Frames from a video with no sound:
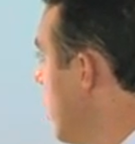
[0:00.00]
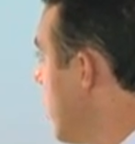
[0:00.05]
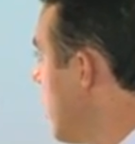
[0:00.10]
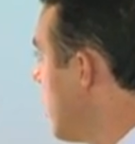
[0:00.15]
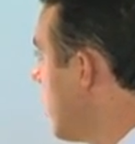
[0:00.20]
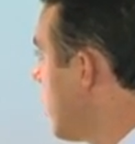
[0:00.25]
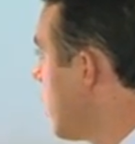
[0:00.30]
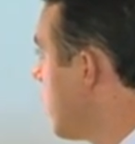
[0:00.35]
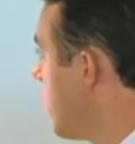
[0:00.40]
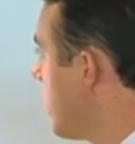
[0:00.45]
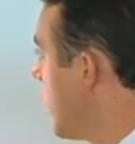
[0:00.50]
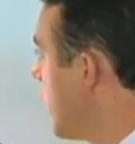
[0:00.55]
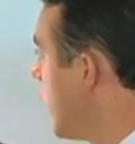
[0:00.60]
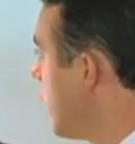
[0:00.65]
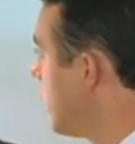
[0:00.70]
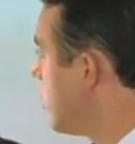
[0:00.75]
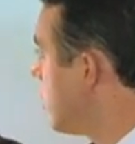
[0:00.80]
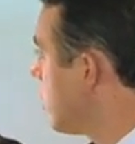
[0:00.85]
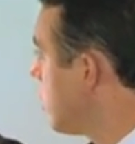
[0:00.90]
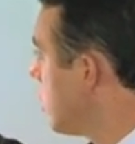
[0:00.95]
I mean,
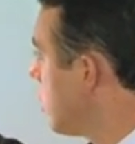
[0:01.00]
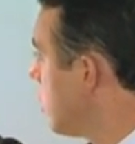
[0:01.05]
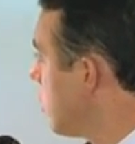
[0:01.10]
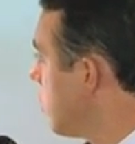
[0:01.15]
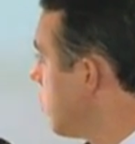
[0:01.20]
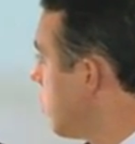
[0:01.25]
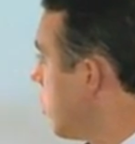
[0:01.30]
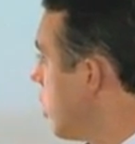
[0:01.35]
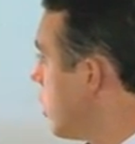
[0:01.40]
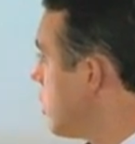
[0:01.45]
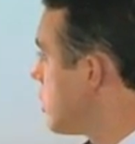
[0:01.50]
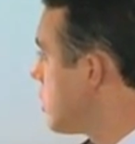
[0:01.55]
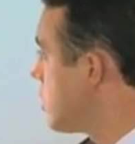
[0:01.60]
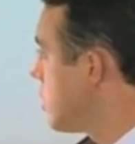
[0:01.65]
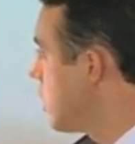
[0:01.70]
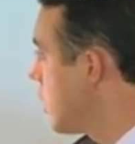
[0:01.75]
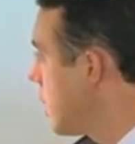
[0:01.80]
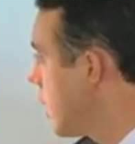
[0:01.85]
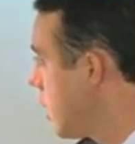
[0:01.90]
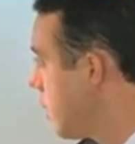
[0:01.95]
compared to most
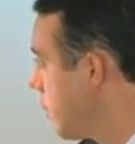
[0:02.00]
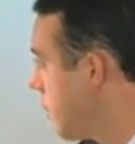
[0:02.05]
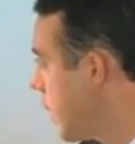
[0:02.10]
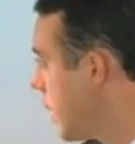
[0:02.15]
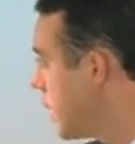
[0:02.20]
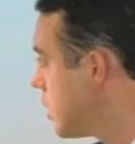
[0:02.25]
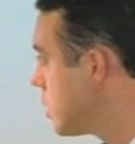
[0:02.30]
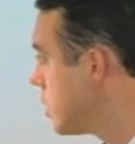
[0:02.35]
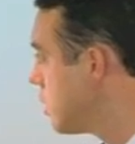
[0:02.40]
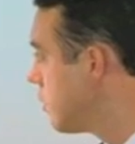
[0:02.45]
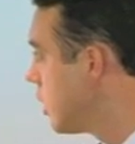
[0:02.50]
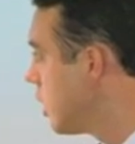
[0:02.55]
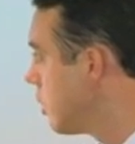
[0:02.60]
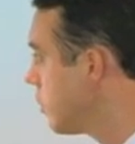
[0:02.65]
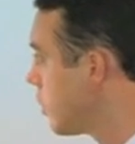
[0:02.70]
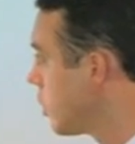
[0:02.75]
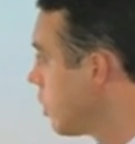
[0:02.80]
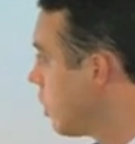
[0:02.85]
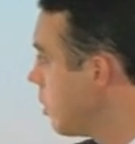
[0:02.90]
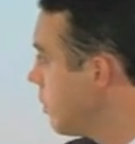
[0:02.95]
other major
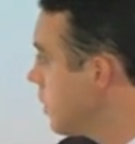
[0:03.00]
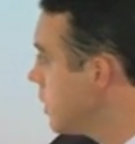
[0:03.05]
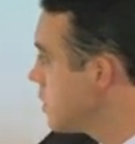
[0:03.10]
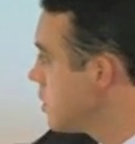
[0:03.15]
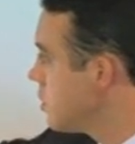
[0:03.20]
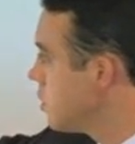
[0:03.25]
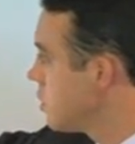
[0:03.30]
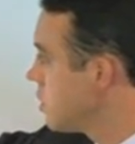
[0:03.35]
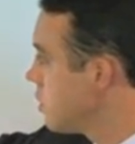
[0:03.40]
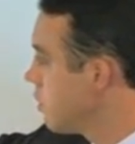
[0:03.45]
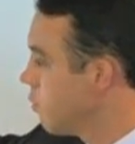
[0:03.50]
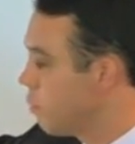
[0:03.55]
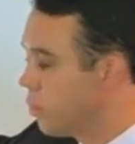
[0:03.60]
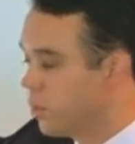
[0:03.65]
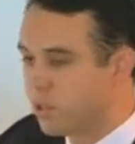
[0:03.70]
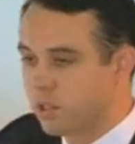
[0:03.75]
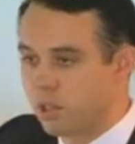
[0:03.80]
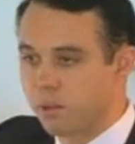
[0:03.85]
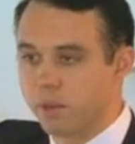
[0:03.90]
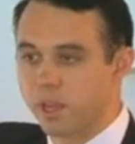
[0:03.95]
developed economies, and also we've
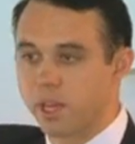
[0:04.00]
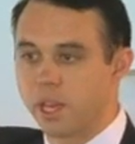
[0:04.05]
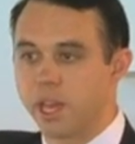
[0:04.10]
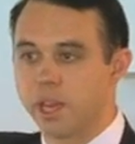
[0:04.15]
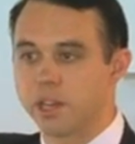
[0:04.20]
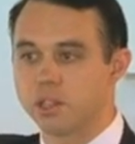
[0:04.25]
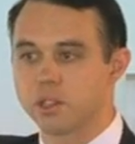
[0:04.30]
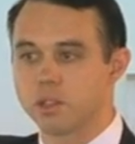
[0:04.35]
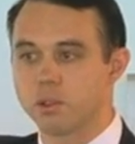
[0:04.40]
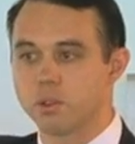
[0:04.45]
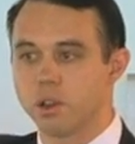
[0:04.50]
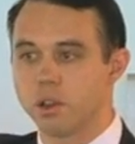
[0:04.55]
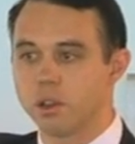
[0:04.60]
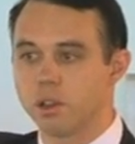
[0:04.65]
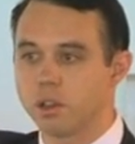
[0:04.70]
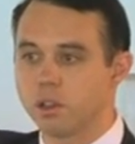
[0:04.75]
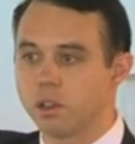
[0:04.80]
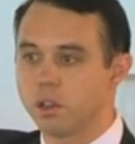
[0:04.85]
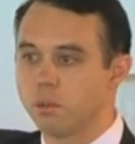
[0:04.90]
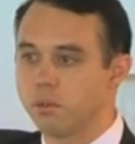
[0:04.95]
put some of the Asian
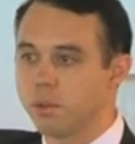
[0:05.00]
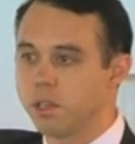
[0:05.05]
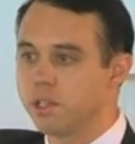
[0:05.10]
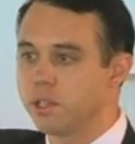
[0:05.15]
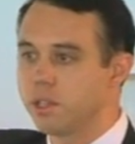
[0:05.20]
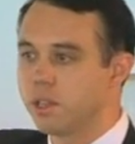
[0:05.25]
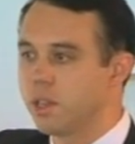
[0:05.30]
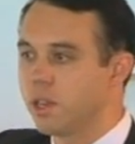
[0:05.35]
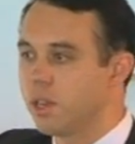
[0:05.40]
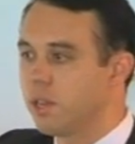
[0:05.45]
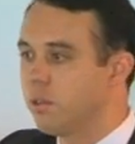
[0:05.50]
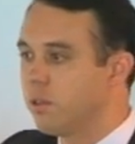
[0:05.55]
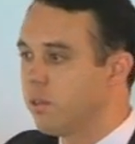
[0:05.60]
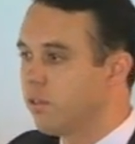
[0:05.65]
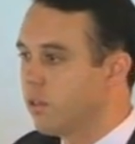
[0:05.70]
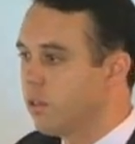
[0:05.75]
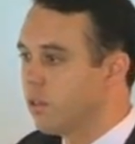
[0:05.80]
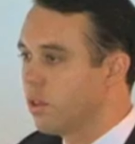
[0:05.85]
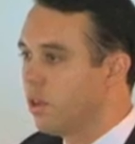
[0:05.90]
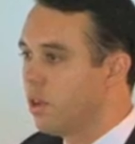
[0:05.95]
growth economies in there,
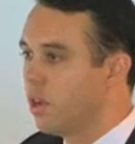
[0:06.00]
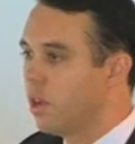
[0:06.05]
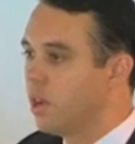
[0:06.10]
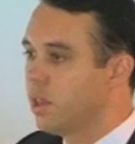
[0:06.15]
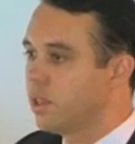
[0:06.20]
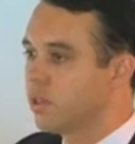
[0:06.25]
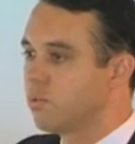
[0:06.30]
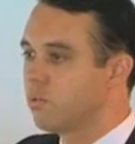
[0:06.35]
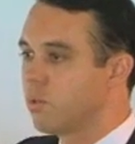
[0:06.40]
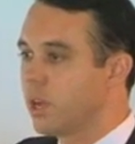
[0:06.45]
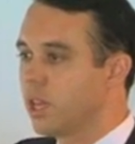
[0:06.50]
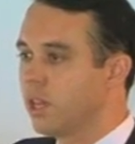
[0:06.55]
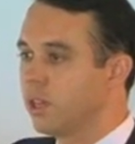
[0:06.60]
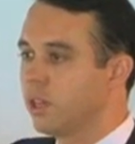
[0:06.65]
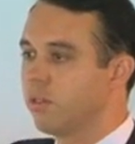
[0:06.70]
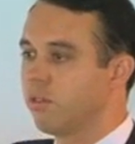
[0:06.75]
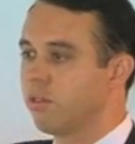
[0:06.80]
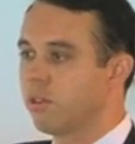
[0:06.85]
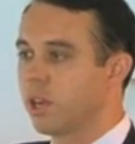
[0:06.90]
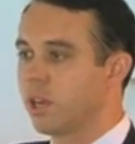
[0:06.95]
we've got the highest
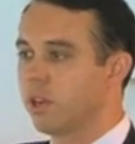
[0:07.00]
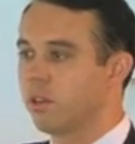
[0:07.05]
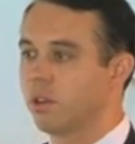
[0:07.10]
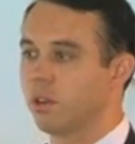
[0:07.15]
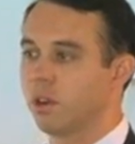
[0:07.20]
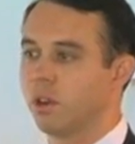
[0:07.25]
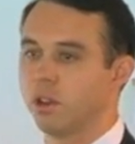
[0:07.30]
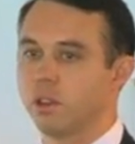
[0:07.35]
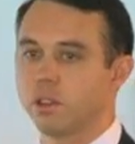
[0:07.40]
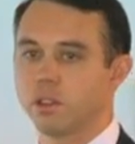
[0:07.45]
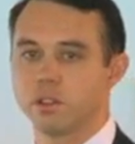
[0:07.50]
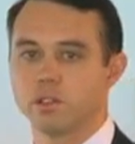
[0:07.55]
relative rate of growth.